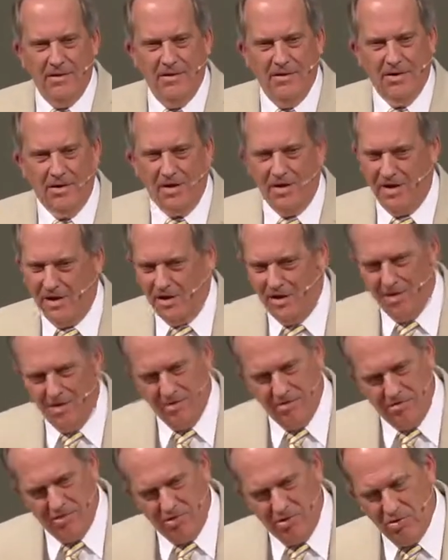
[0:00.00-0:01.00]
The
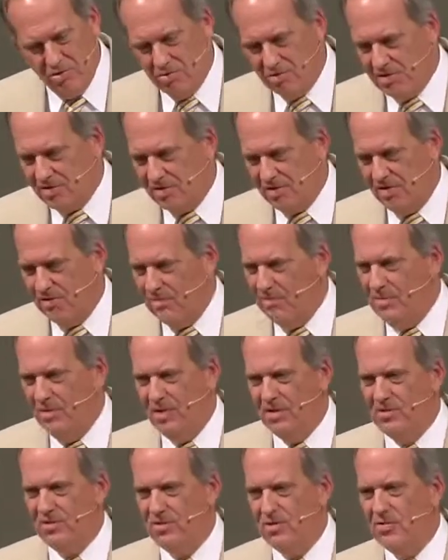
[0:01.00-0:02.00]
clouds you so
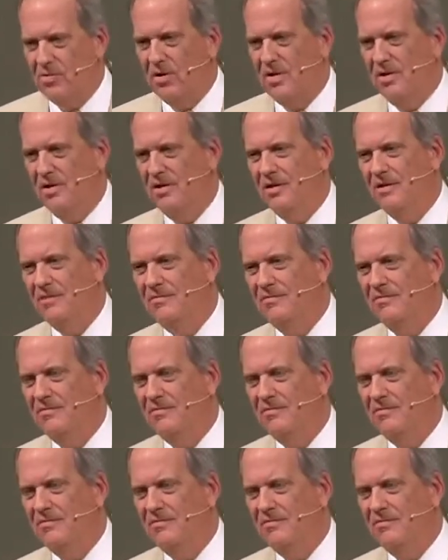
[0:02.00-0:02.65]
much dread